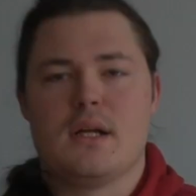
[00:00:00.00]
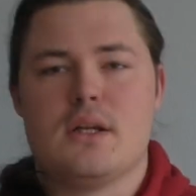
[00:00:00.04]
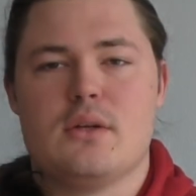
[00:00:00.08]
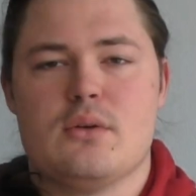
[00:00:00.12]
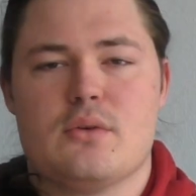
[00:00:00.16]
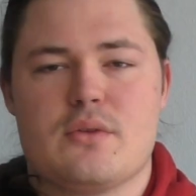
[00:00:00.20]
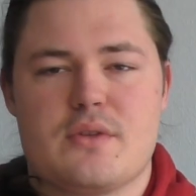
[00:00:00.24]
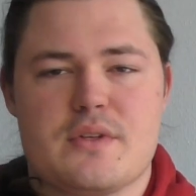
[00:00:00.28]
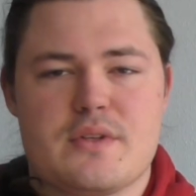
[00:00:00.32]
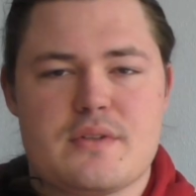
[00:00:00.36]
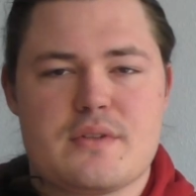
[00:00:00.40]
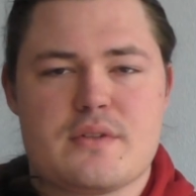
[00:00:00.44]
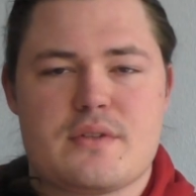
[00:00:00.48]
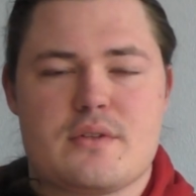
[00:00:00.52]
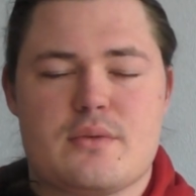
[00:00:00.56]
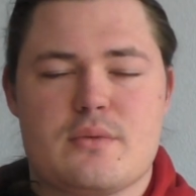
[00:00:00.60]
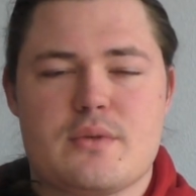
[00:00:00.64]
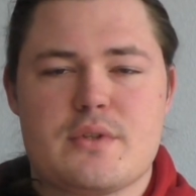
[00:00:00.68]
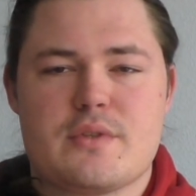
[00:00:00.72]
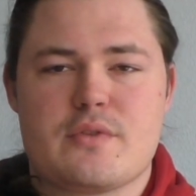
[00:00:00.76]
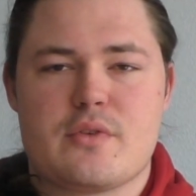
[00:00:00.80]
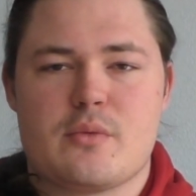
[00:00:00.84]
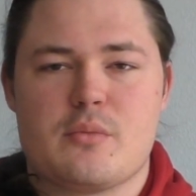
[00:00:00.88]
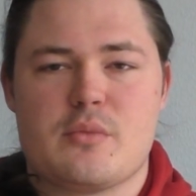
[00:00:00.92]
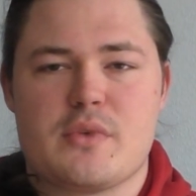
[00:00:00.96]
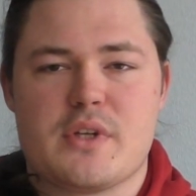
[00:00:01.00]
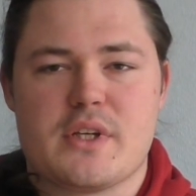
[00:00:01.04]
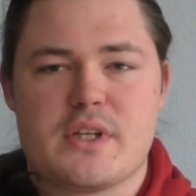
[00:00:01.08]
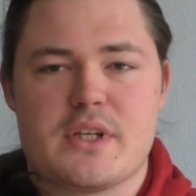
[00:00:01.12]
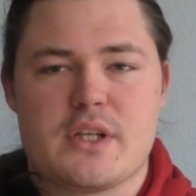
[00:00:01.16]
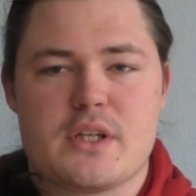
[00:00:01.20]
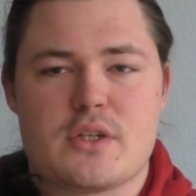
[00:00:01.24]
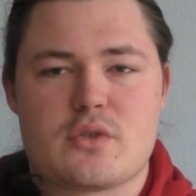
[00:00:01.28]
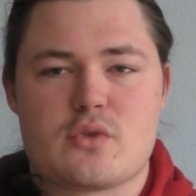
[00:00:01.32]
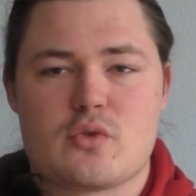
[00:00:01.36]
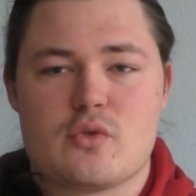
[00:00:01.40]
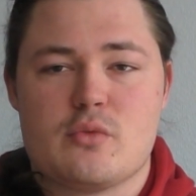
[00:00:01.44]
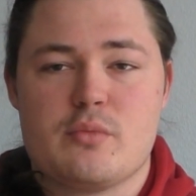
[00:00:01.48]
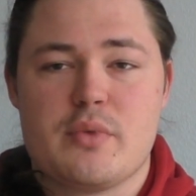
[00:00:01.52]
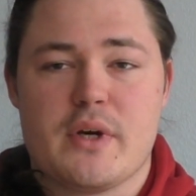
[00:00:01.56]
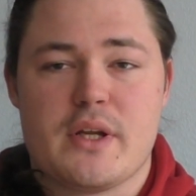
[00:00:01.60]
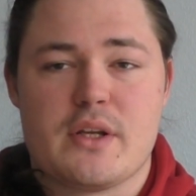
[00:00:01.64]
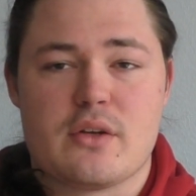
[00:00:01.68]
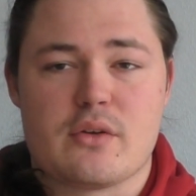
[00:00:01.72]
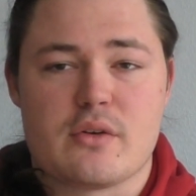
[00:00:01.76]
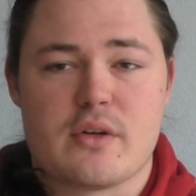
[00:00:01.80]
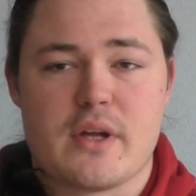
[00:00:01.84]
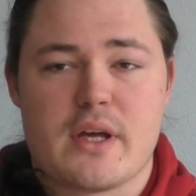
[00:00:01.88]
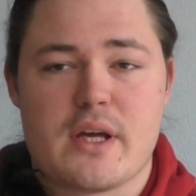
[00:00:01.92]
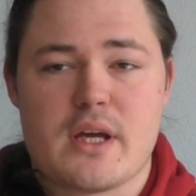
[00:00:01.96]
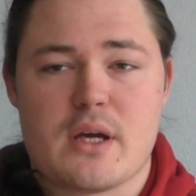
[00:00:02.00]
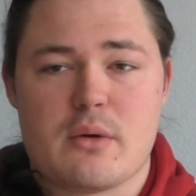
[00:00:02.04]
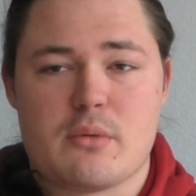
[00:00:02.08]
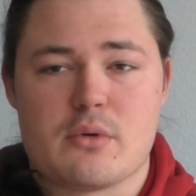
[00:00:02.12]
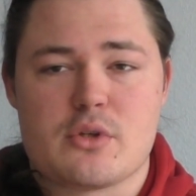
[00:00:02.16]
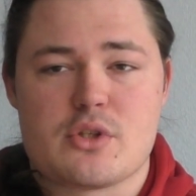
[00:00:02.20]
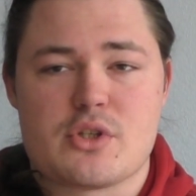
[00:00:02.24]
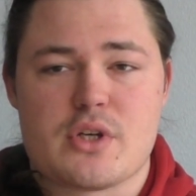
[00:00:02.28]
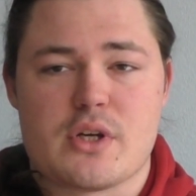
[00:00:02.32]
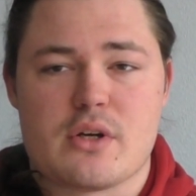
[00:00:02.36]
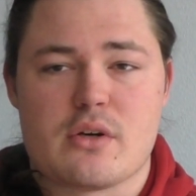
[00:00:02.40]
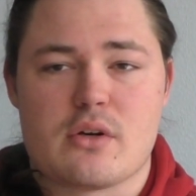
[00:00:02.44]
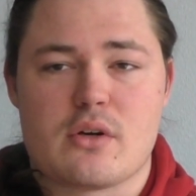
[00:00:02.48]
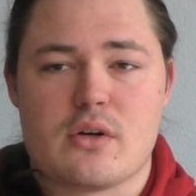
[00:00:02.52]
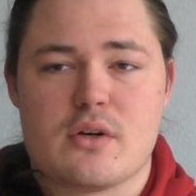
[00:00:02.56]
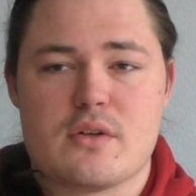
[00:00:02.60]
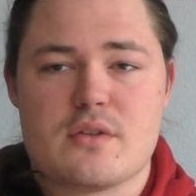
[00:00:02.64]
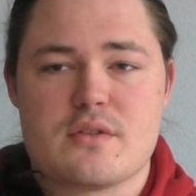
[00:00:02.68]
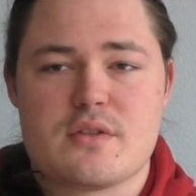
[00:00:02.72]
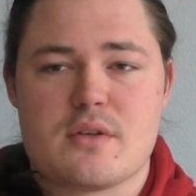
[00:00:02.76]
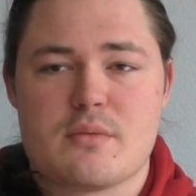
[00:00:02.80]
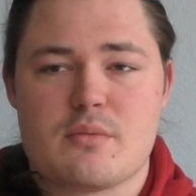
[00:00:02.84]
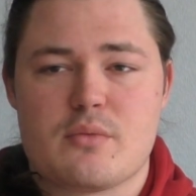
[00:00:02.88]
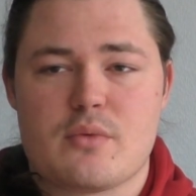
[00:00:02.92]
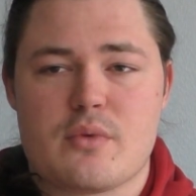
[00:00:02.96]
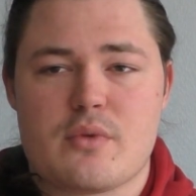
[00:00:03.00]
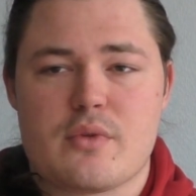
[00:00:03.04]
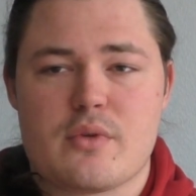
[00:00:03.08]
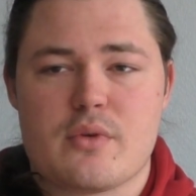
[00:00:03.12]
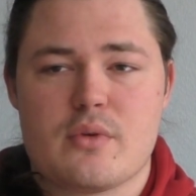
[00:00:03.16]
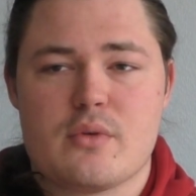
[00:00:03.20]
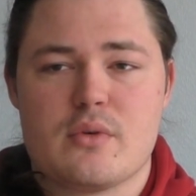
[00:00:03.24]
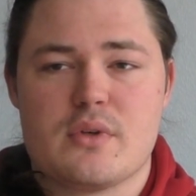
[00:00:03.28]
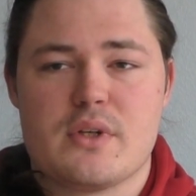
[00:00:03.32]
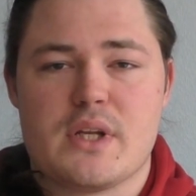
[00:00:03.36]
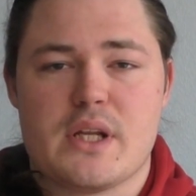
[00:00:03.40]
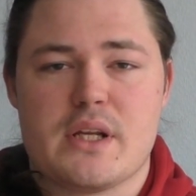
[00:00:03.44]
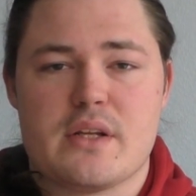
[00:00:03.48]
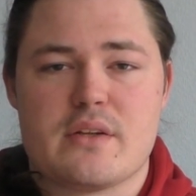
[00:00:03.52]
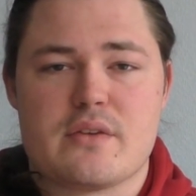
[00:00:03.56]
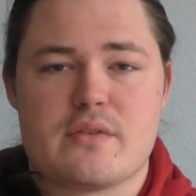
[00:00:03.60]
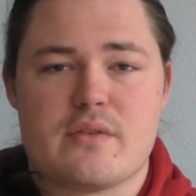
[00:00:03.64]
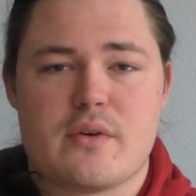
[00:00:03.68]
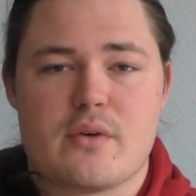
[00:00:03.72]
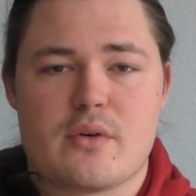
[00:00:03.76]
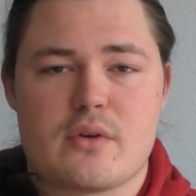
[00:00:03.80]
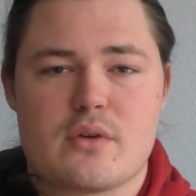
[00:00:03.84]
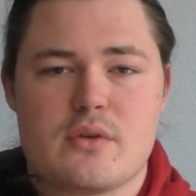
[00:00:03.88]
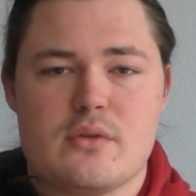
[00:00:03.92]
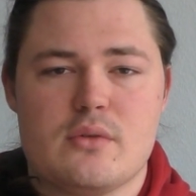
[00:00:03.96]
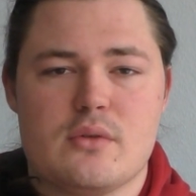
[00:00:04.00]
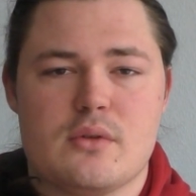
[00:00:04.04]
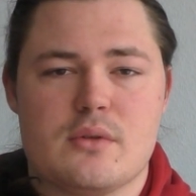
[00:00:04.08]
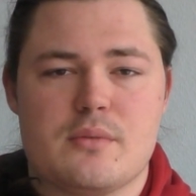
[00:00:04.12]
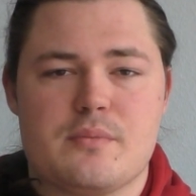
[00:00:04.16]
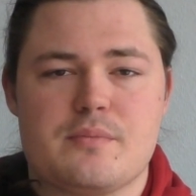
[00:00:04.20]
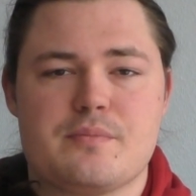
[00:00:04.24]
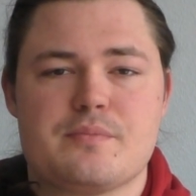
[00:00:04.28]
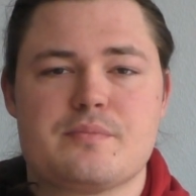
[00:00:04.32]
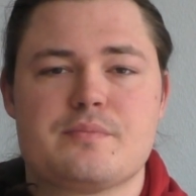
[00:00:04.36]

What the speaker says: Hello, this is Luis from TNH Group, and today I will share a concept with you that is very cool.